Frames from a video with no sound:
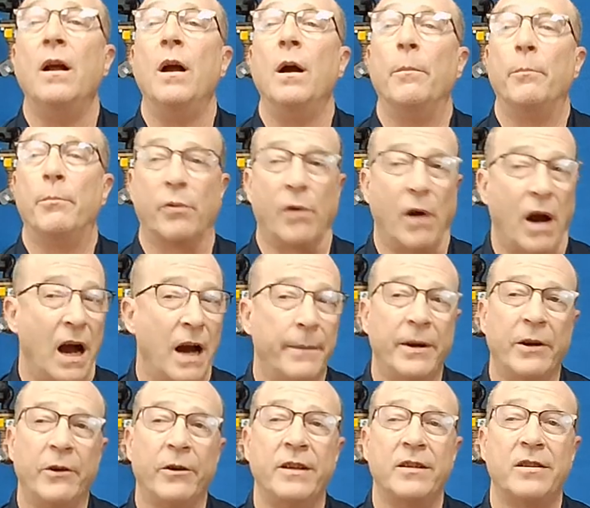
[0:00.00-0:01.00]

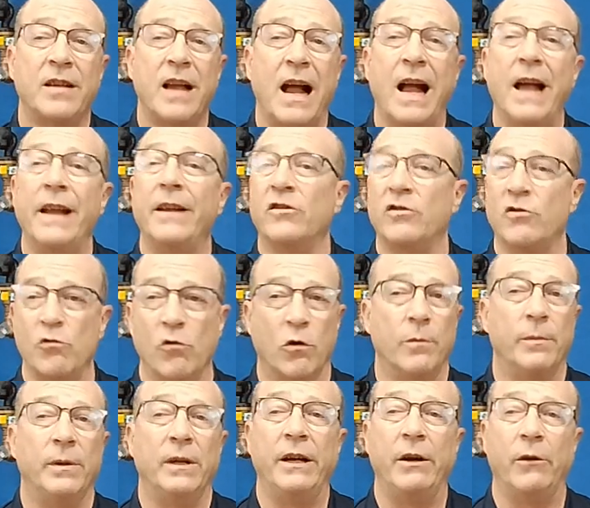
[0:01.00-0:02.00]
primary side is
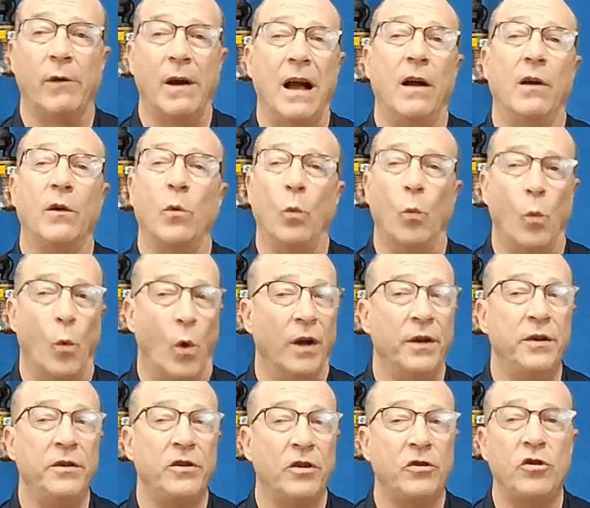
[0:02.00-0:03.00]
normally around 1
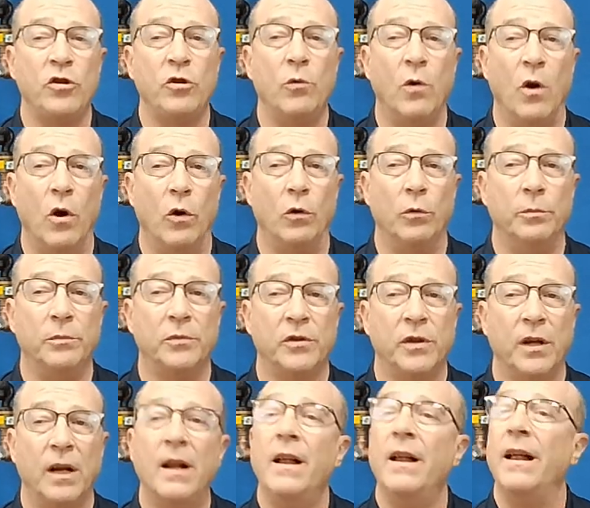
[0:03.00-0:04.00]
to 2 ohms
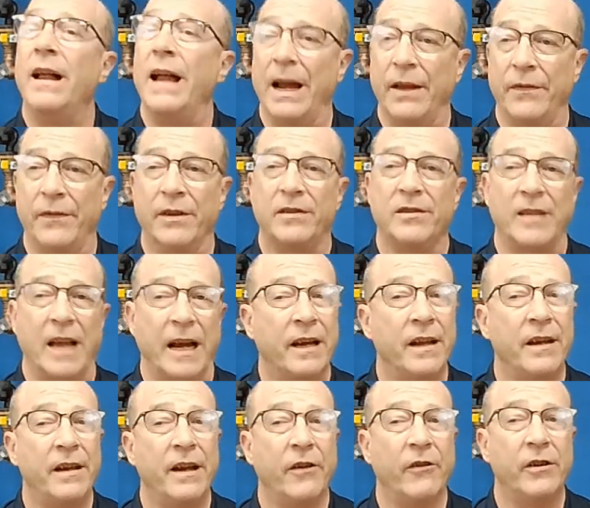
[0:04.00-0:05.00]
and the
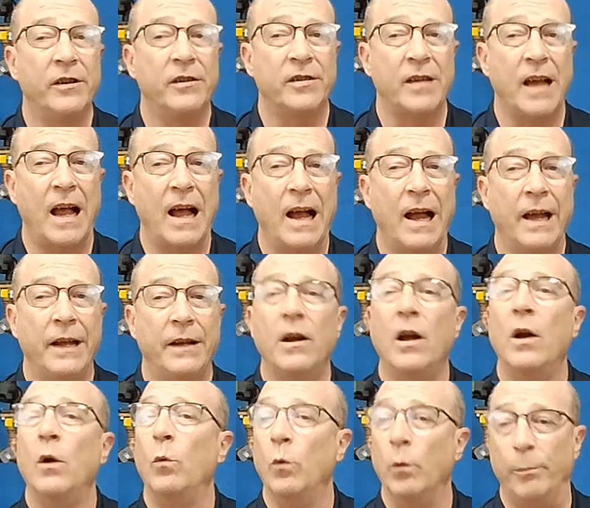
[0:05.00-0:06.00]
secondary side
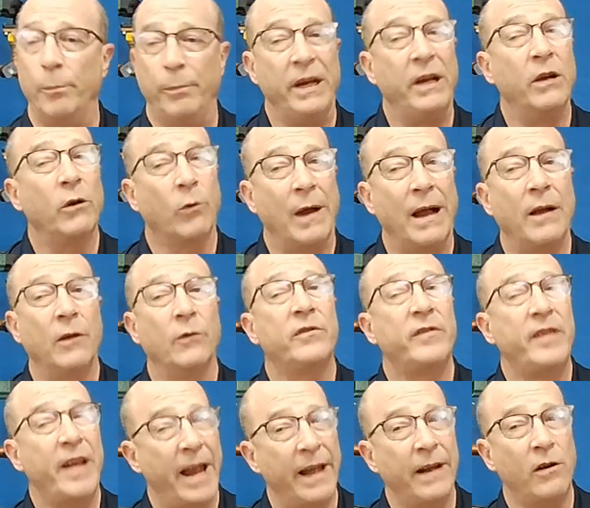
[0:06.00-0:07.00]
will be around
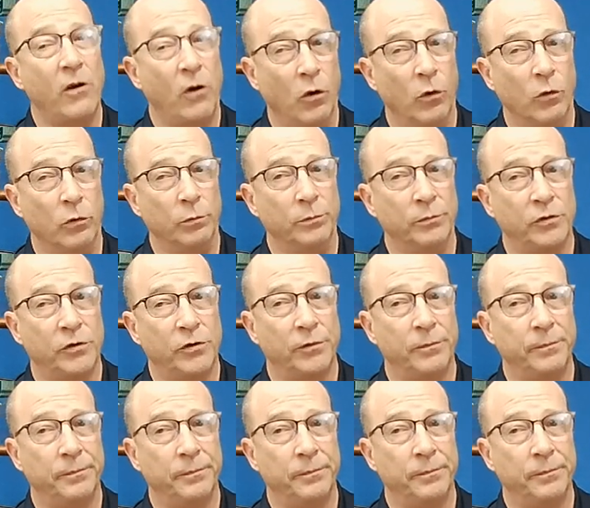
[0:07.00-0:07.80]
10 ohms.